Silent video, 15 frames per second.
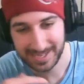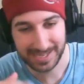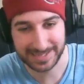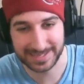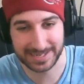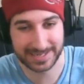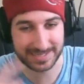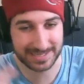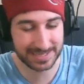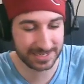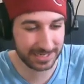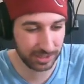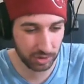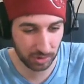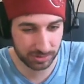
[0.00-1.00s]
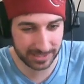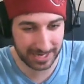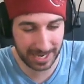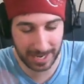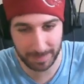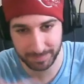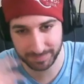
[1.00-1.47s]
And then he didn't need Golden
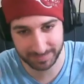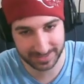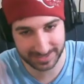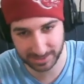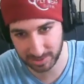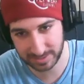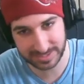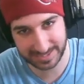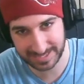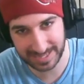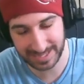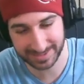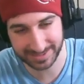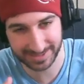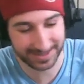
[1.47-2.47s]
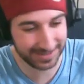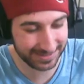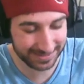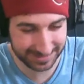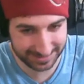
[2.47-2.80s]
Ape. He turns into that later.